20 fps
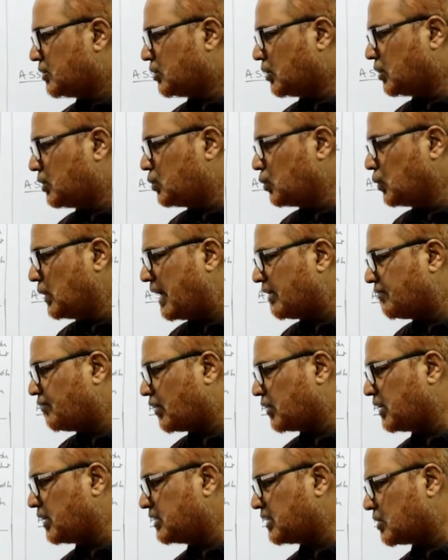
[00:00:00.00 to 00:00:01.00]
So
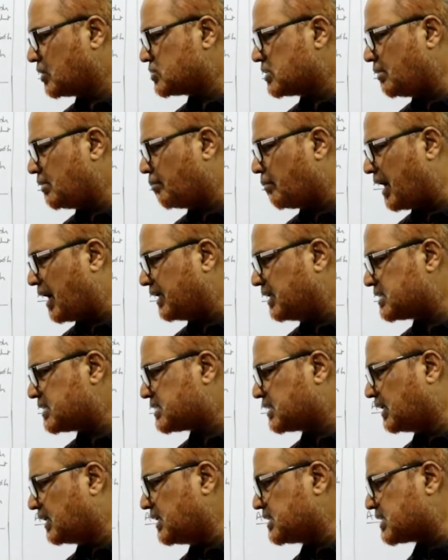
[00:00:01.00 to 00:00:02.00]
2,40,000
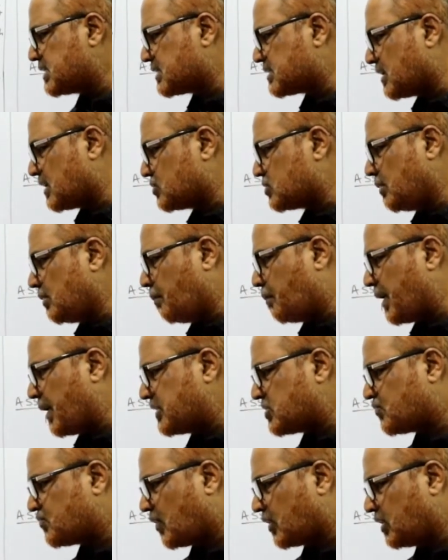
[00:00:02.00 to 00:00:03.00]
minus 36,000
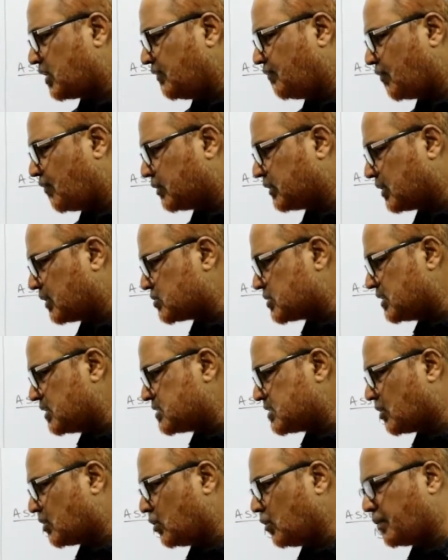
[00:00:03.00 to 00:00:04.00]
plus 44,000
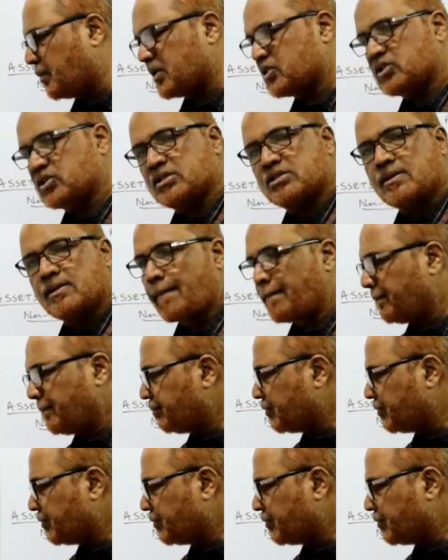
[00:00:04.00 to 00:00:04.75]
is equal to purchase.